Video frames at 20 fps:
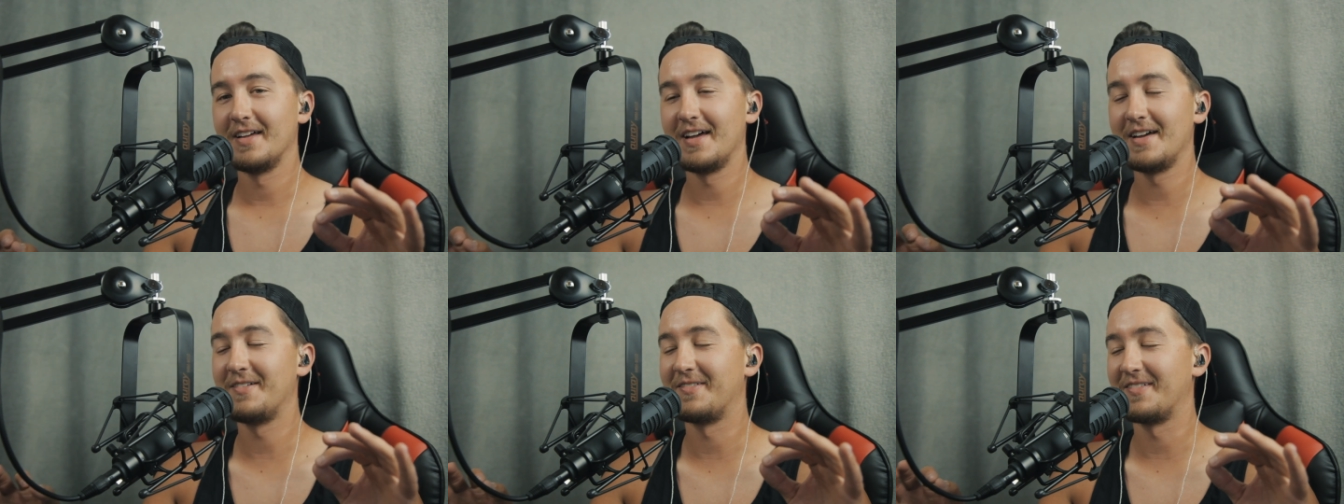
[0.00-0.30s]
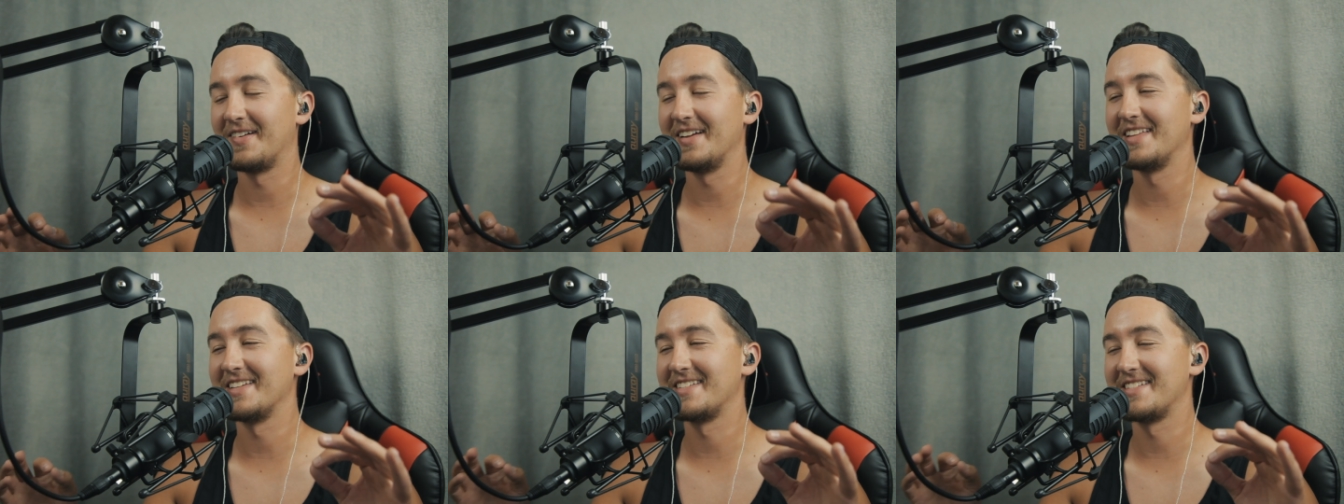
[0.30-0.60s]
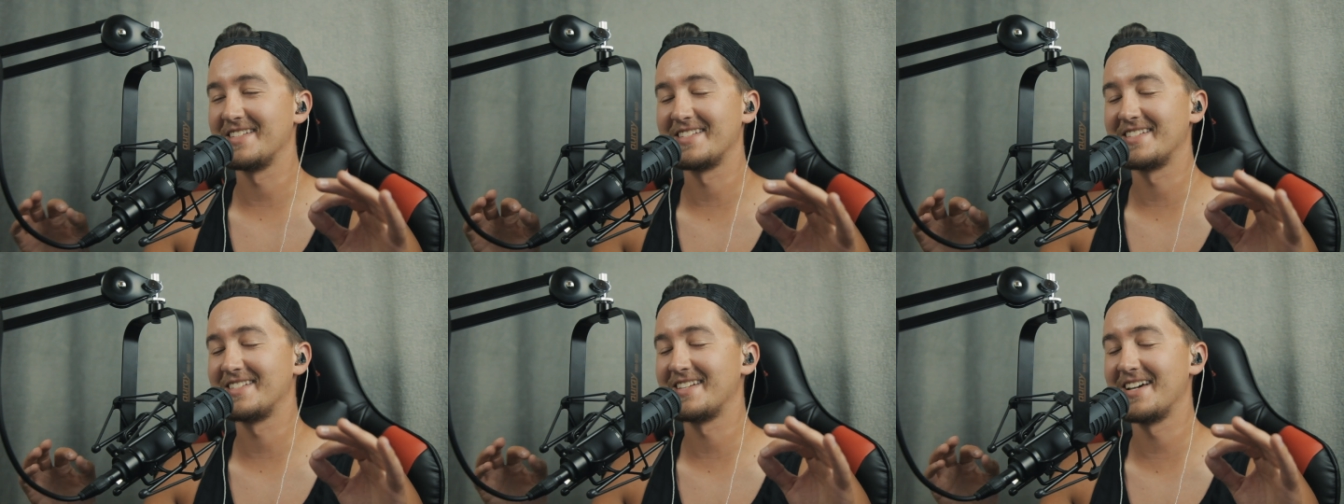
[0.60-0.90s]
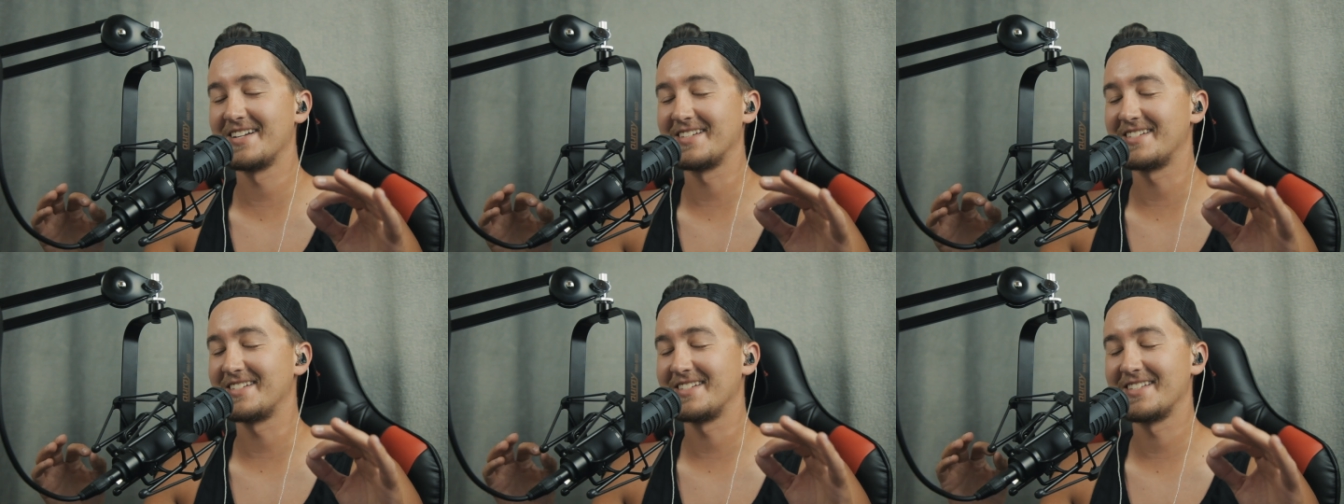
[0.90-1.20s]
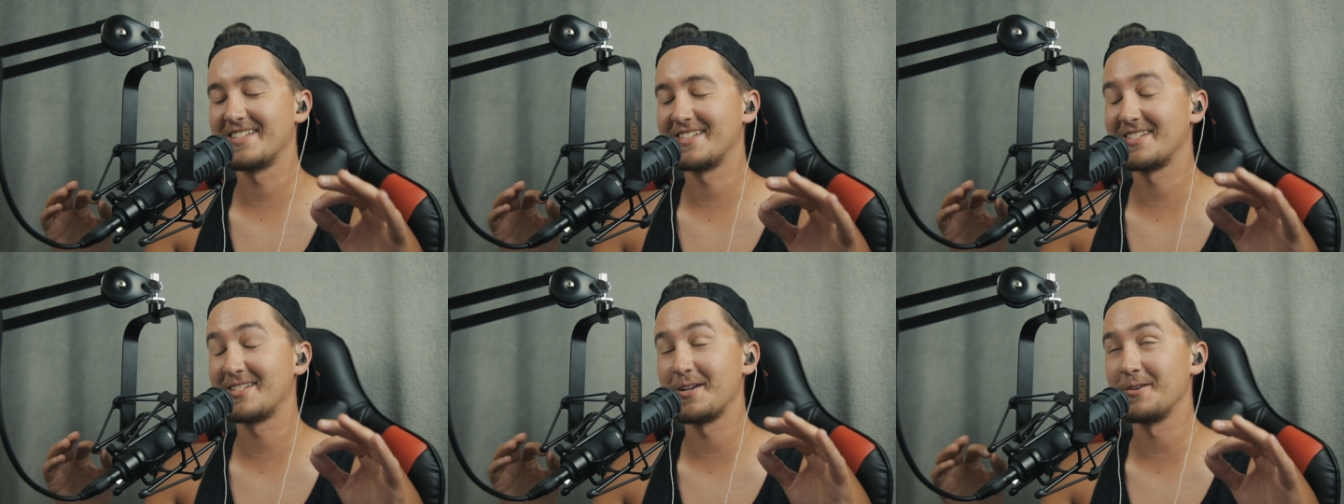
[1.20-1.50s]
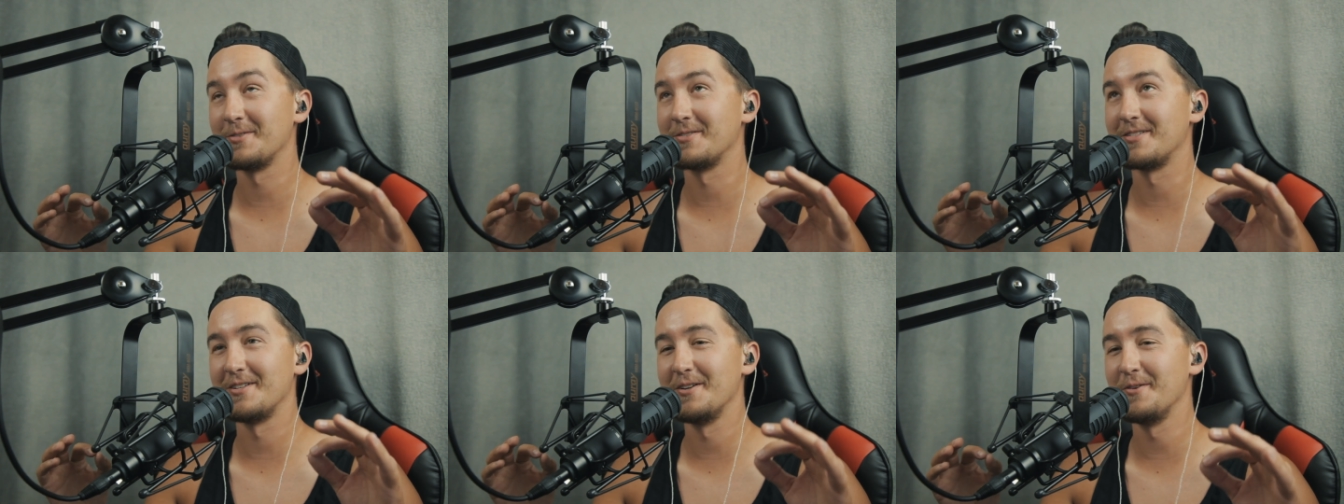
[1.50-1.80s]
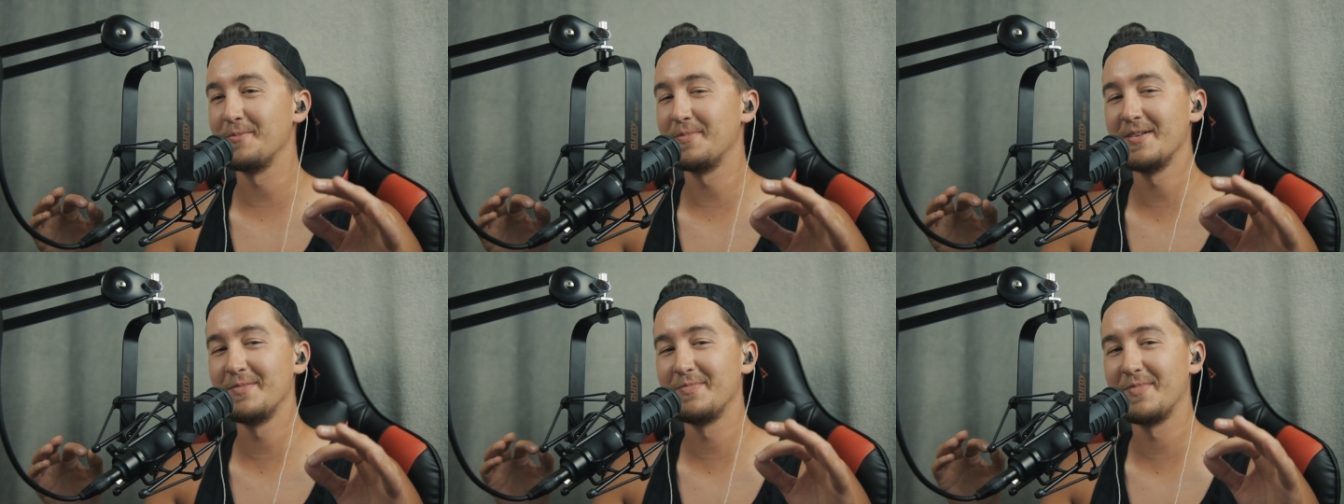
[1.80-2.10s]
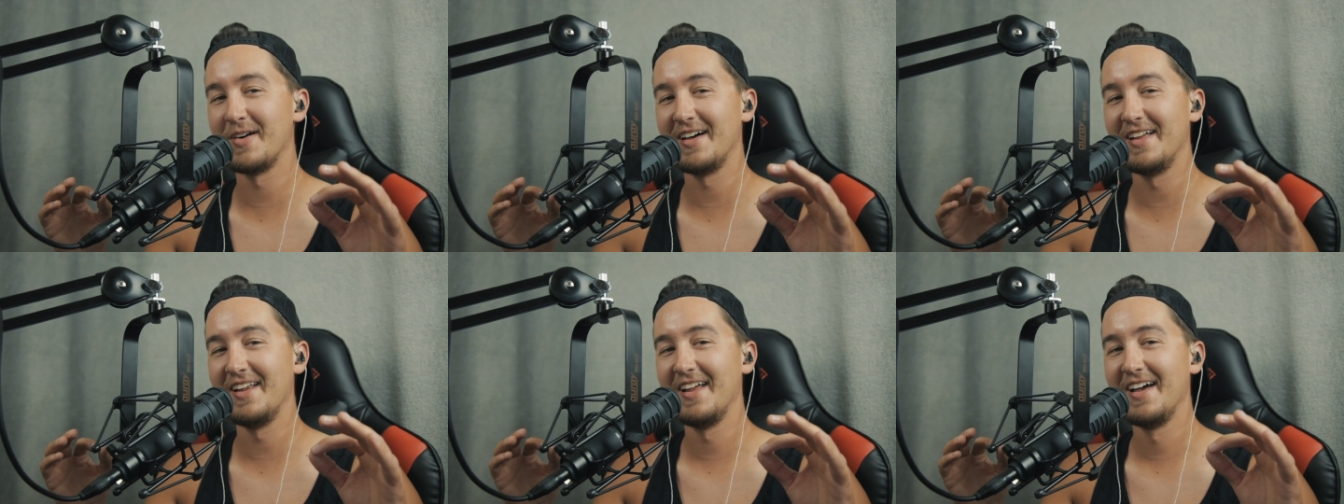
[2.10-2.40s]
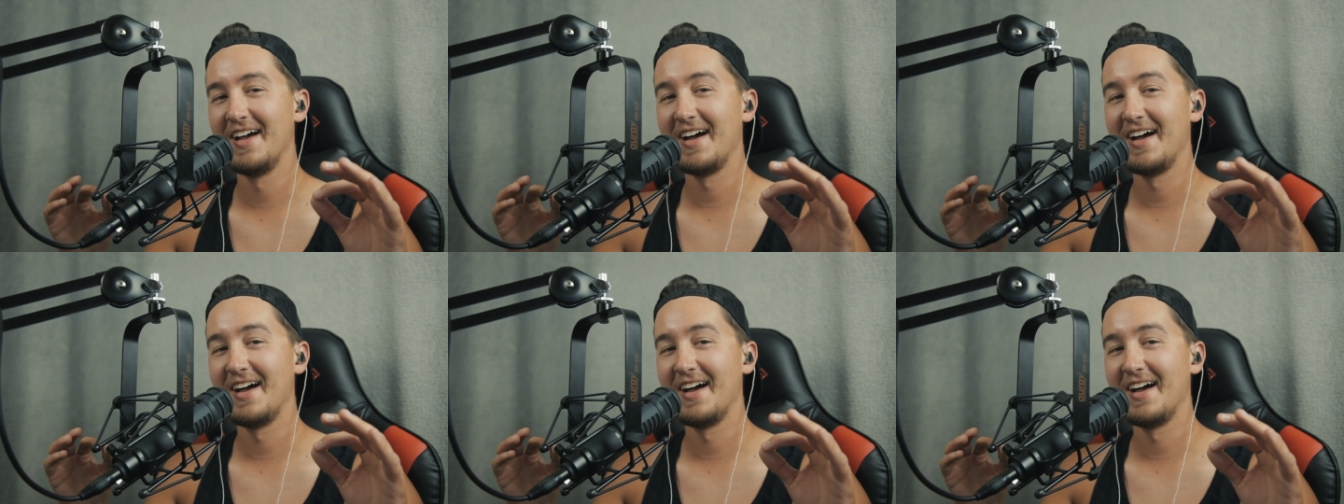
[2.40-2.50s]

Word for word: this is such so stupid, but